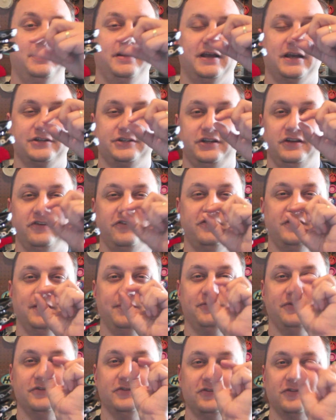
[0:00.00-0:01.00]
it actually just
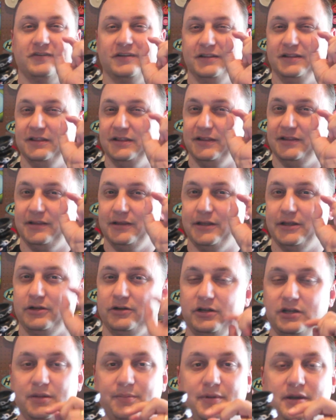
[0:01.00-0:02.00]
dips in just a
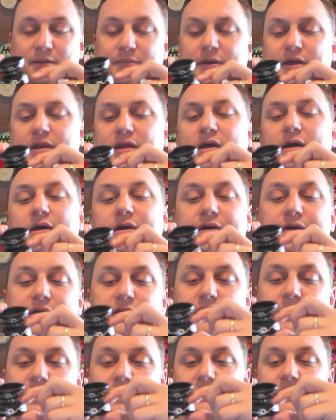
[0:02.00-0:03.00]
little bitty bit,
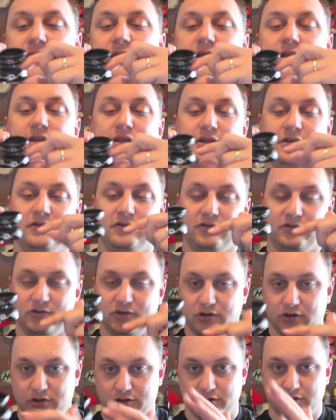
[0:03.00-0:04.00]
and then
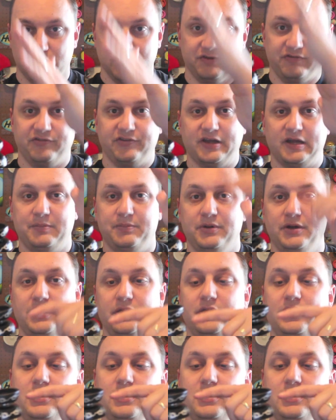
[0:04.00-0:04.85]
curves up